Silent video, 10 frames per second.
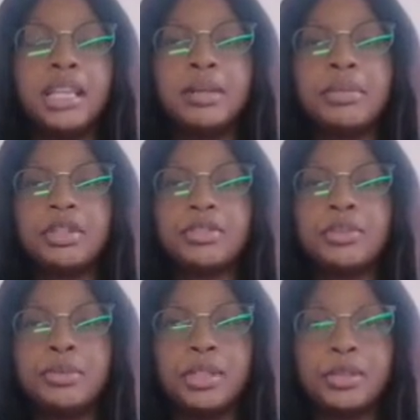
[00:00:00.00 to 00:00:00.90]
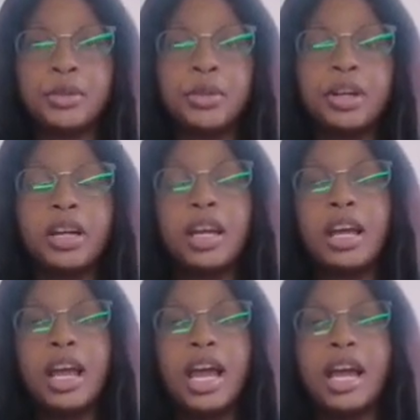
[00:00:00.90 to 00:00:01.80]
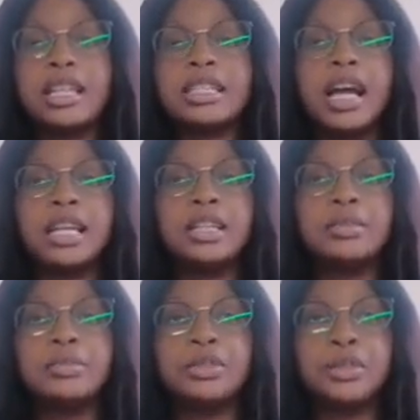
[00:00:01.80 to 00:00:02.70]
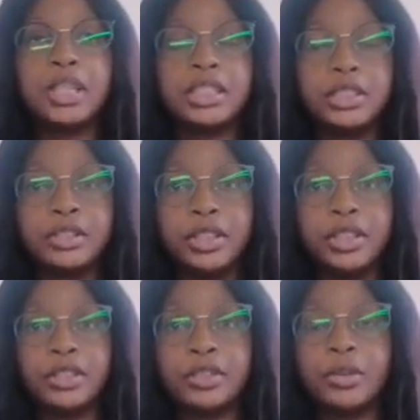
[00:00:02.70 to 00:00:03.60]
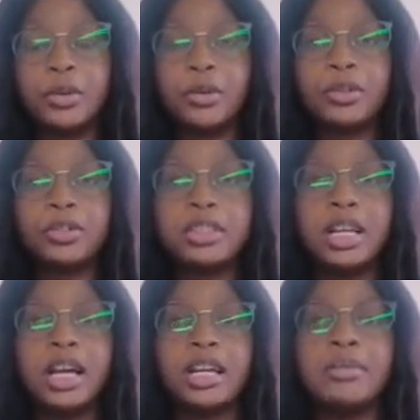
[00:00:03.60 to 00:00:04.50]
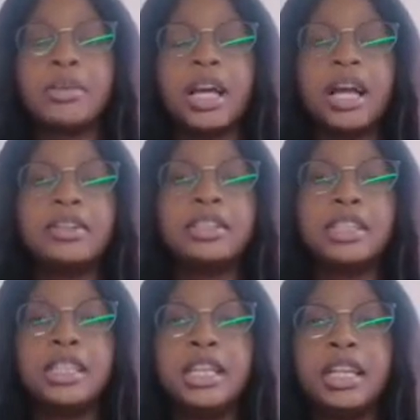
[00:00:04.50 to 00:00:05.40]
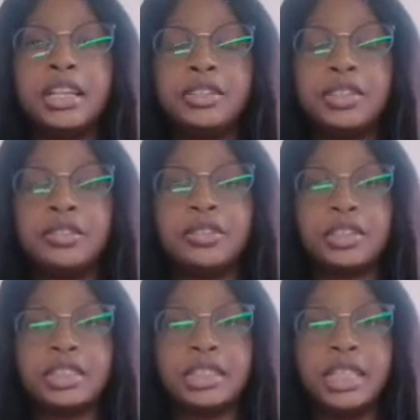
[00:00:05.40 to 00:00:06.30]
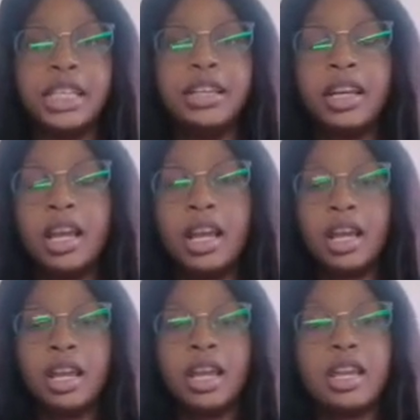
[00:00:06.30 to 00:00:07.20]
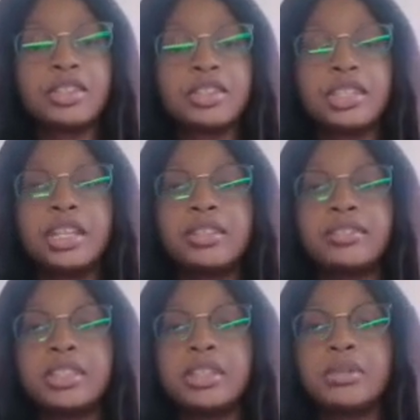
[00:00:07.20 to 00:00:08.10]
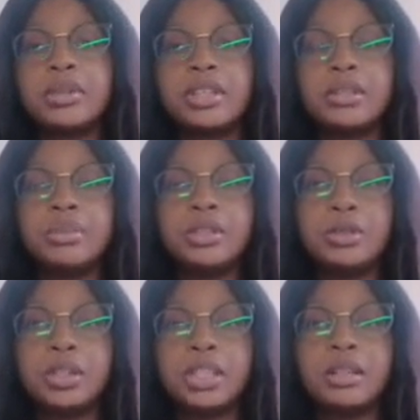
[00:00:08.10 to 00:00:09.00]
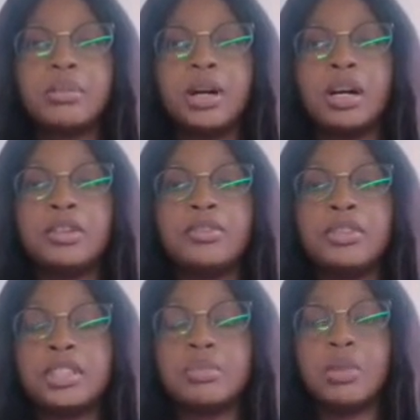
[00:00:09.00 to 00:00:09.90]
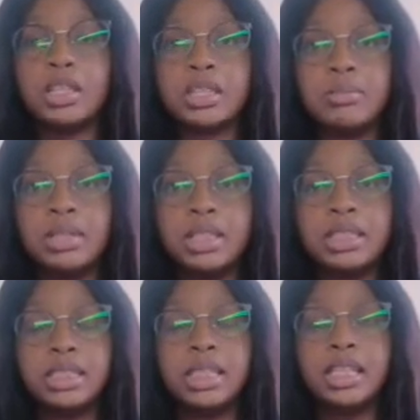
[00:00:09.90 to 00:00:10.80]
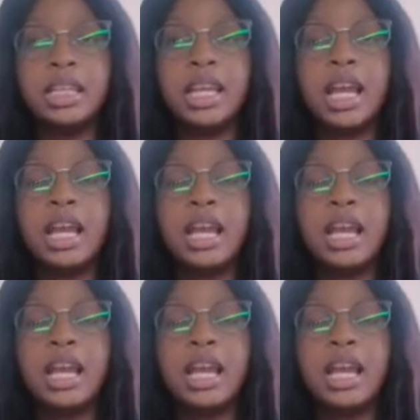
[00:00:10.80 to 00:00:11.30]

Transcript: name is Rumbidzo, and I am 23 years old. I am currently in university. In today's video, we're going to be talking about responsibility,